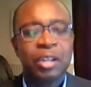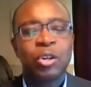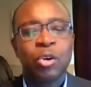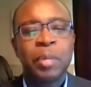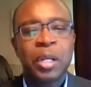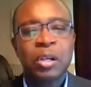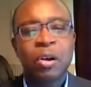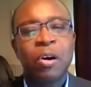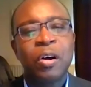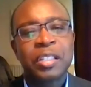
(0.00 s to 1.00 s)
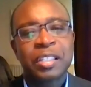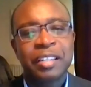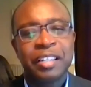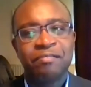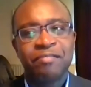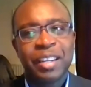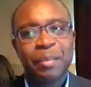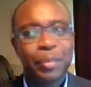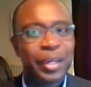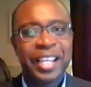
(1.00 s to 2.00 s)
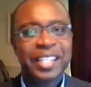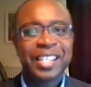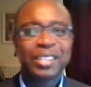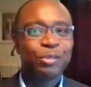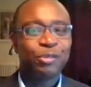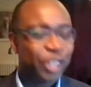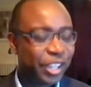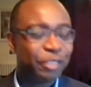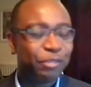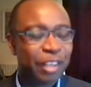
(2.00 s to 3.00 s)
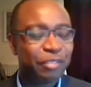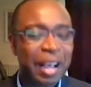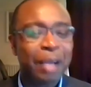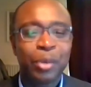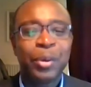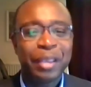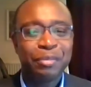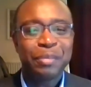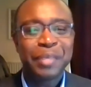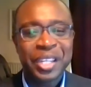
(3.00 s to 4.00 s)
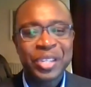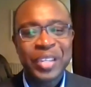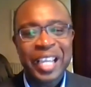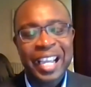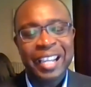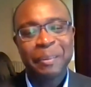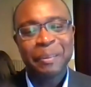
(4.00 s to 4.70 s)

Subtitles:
global cause in places far away from the UK.